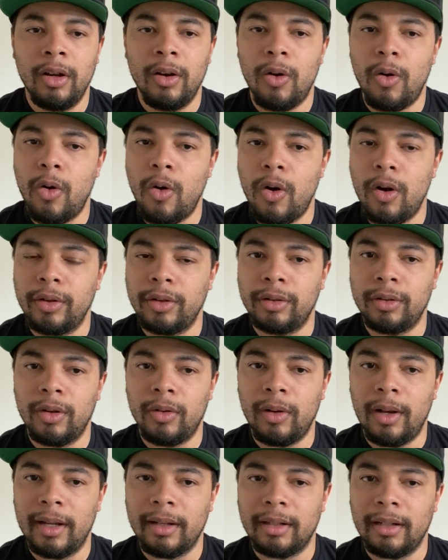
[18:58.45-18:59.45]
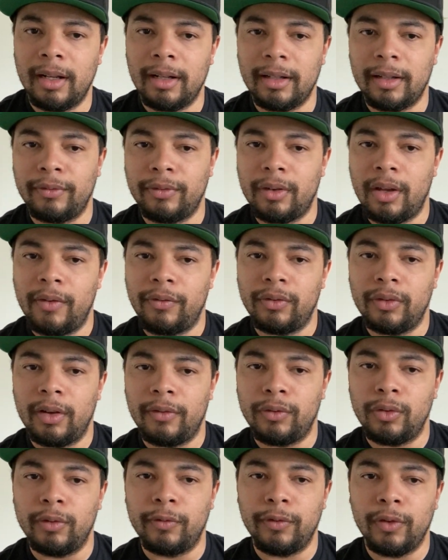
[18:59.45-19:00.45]
or
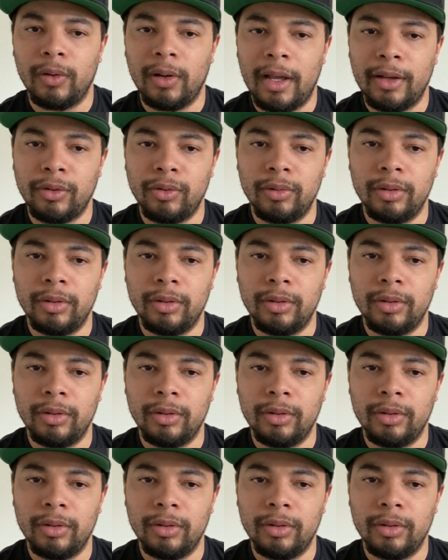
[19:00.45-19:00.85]
if you feel like you